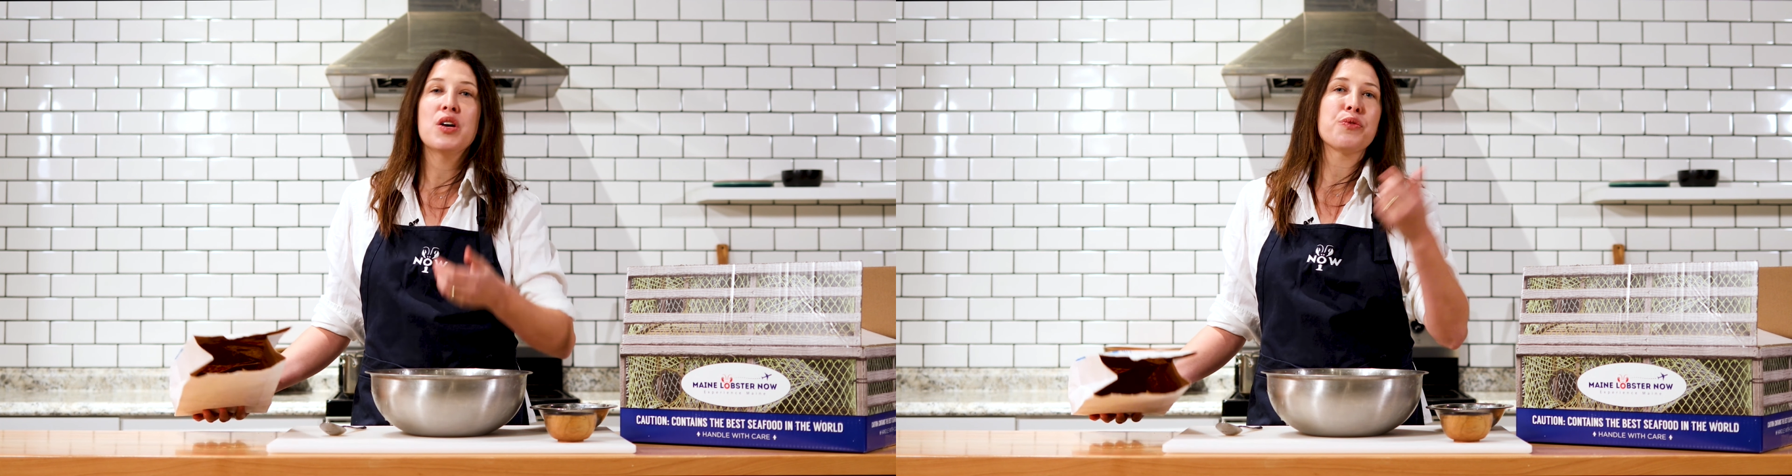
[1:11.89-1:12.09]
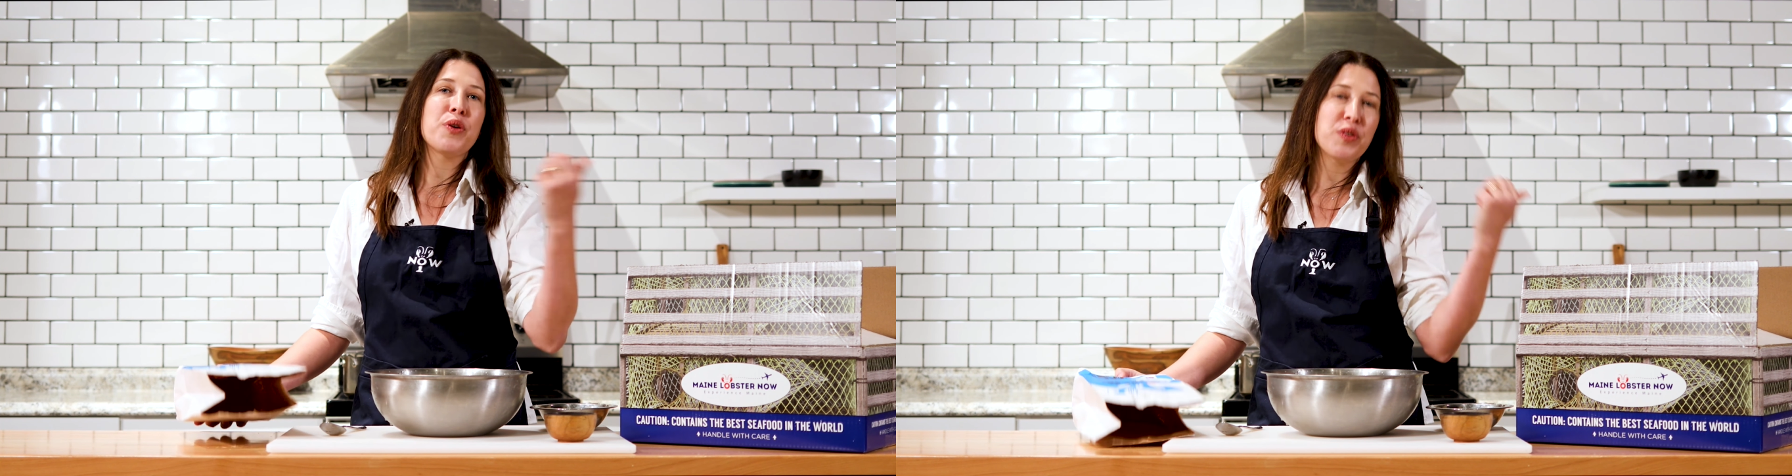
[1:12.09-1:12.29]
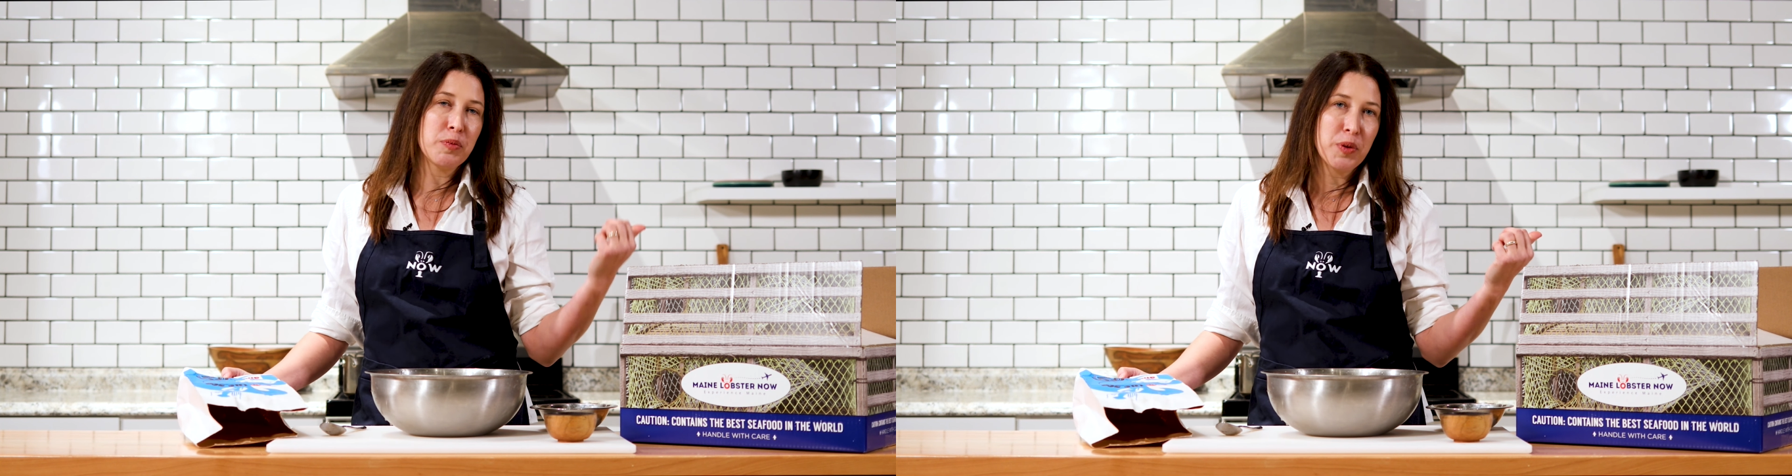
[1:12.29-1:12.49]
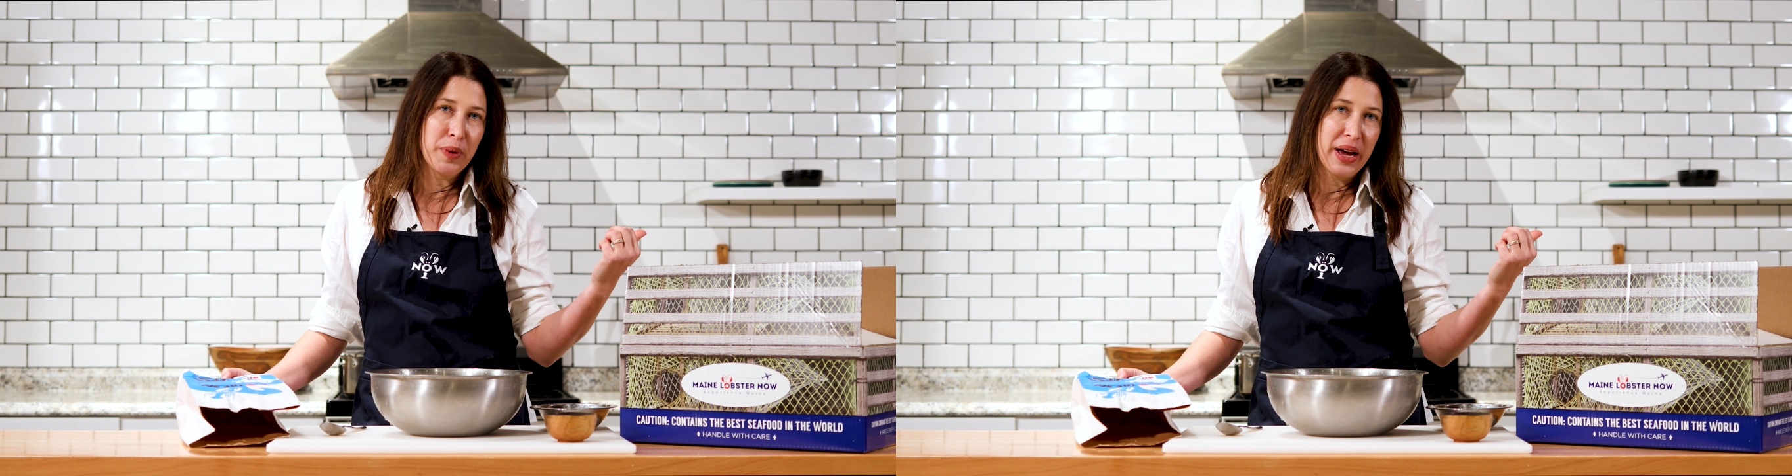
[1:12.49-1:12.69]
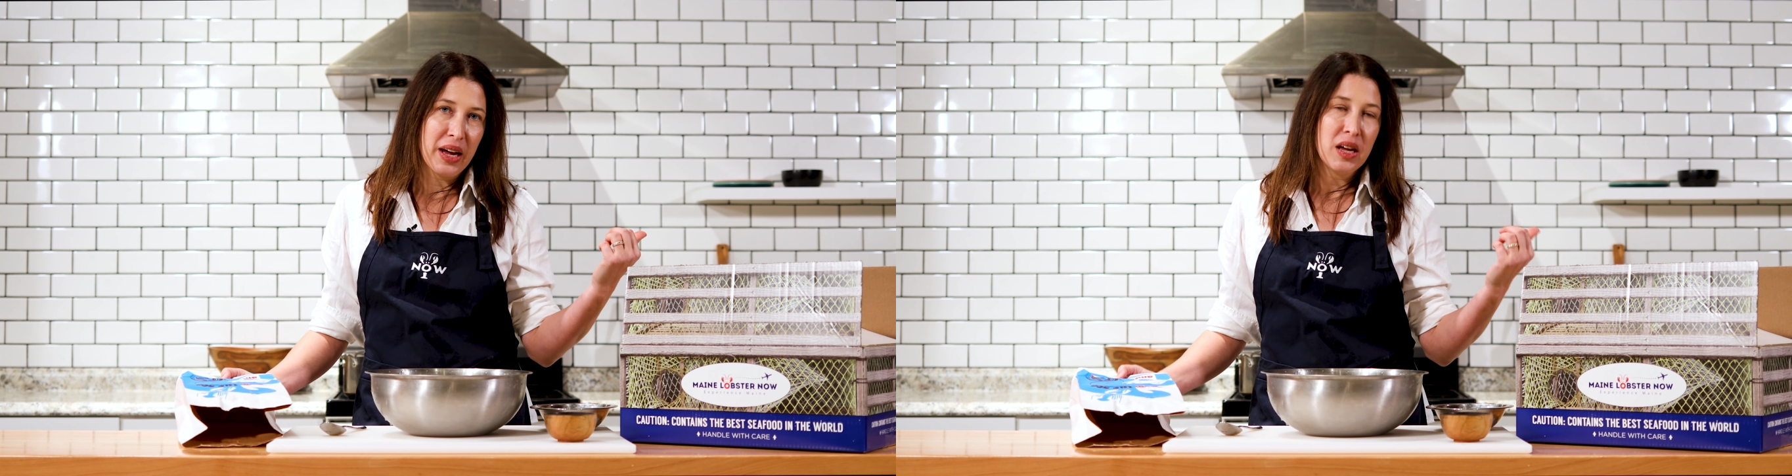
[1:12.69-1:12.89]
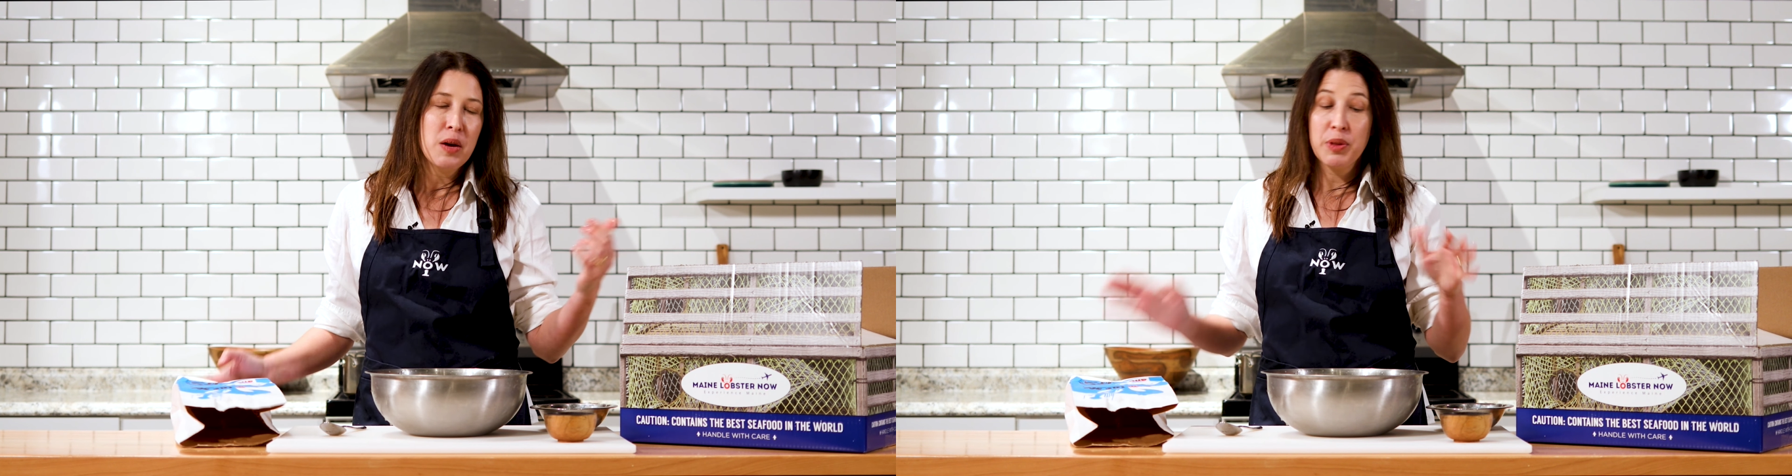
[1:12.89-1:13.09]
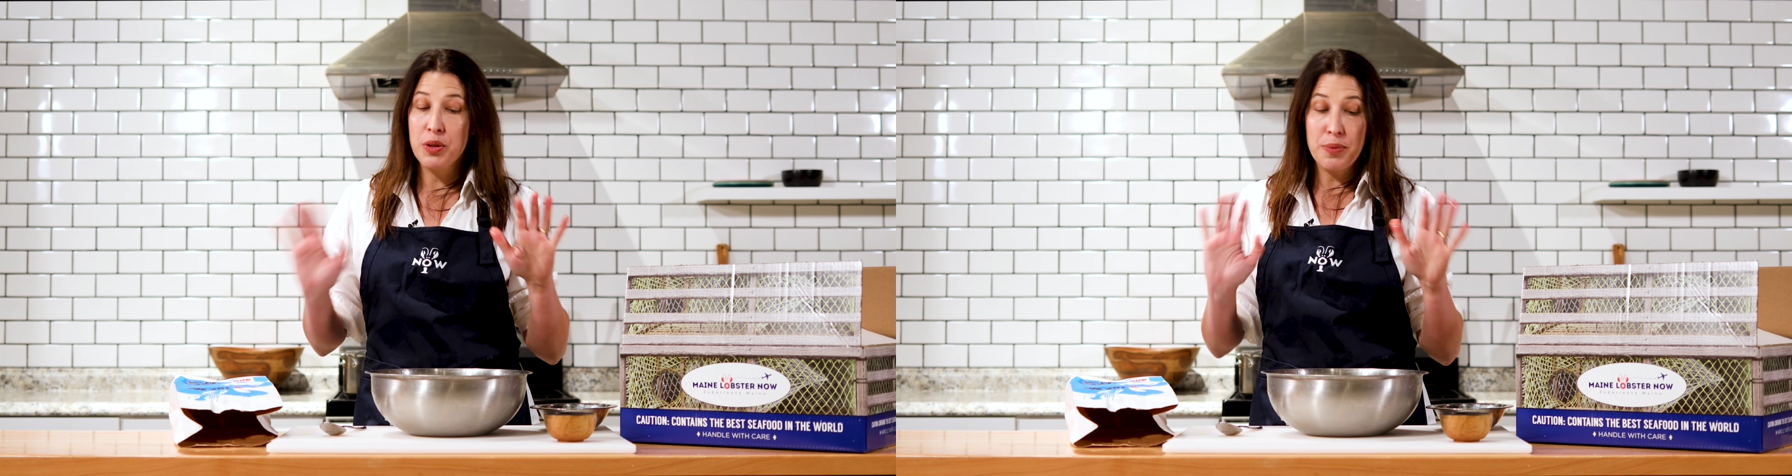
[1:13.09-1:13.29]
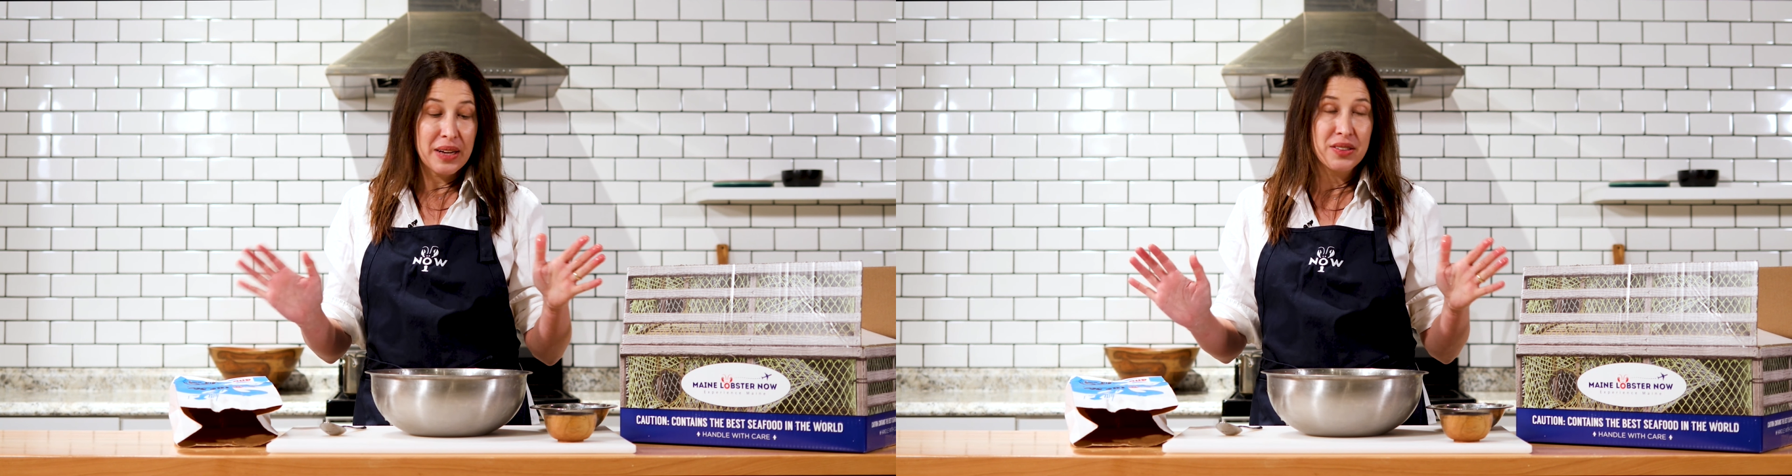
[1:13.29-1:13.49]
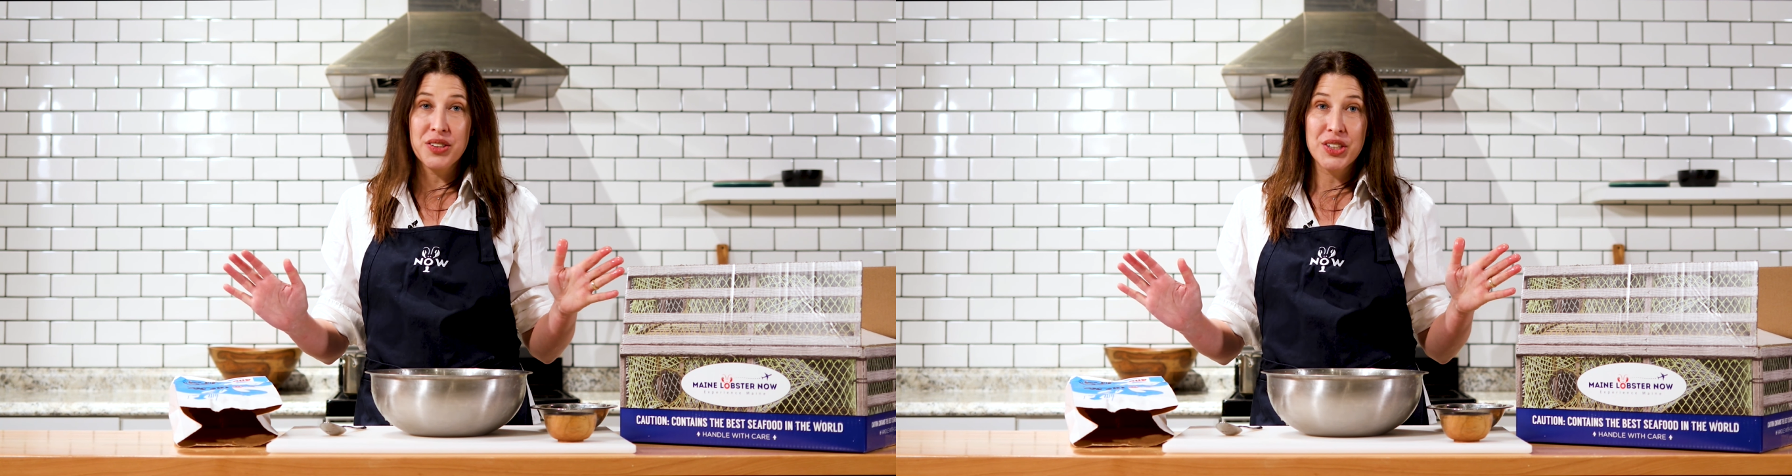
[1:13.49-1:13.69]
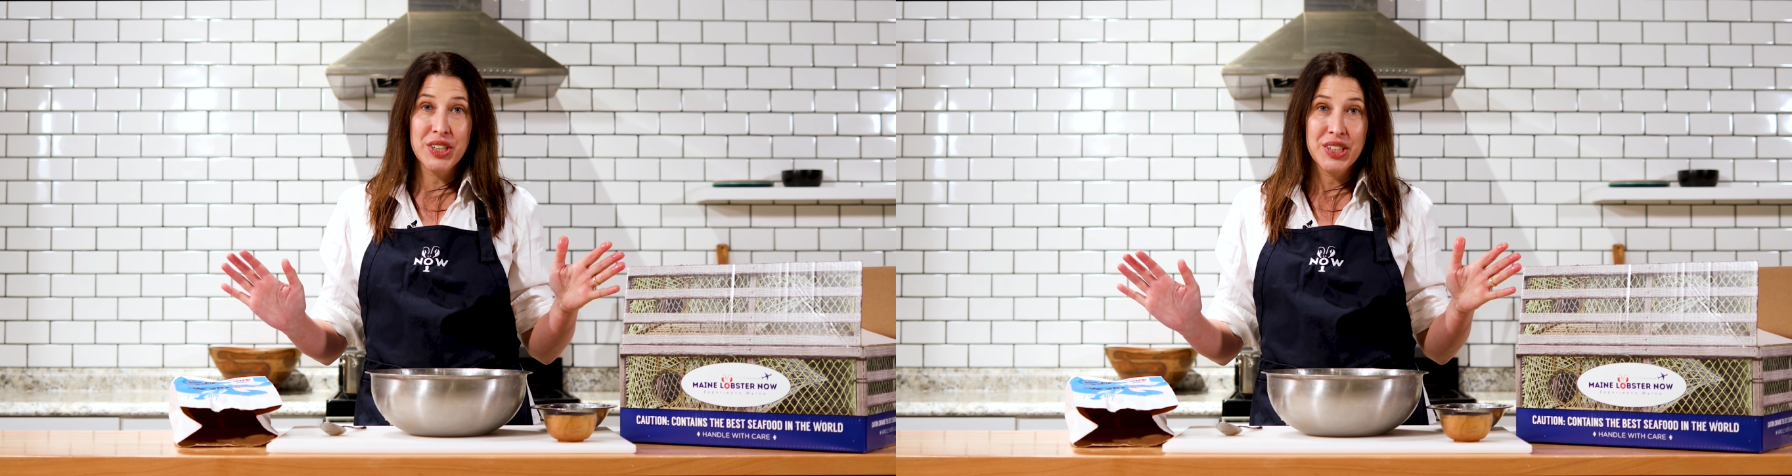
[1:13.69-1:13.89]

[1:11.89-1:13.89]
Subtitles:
throw them away, but the rest are good